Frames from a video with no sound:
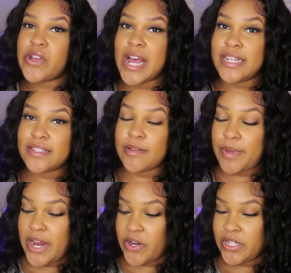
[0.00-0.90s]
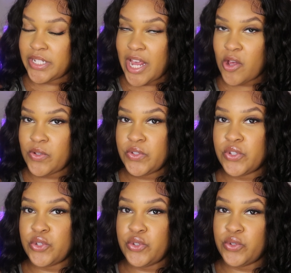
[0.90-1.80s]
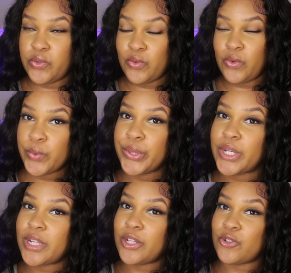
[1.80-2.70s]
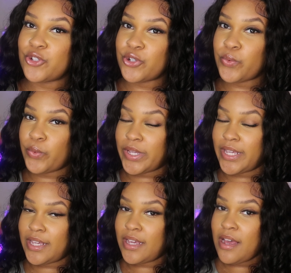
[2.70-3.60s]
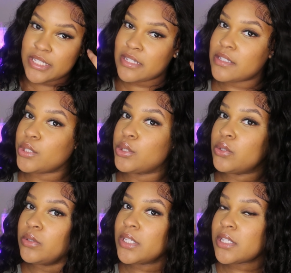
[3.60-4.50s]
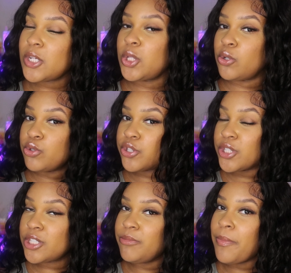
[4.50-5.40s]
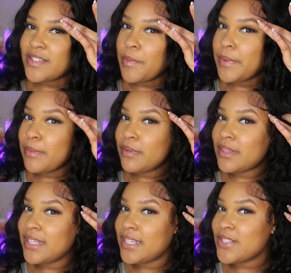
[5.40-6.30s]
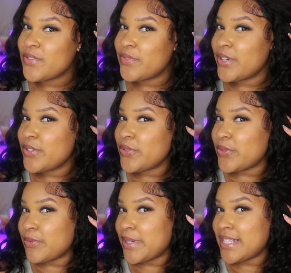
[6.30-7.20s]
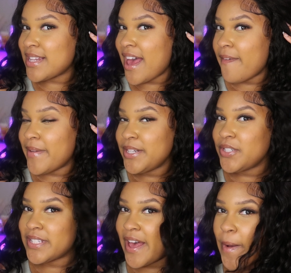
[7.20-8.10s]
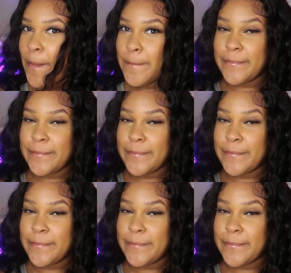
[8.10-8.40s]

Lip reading: you guys some hairstyles to do with the closure wig. This is a glueless closure. Some people think it's a frontal because I have edges out.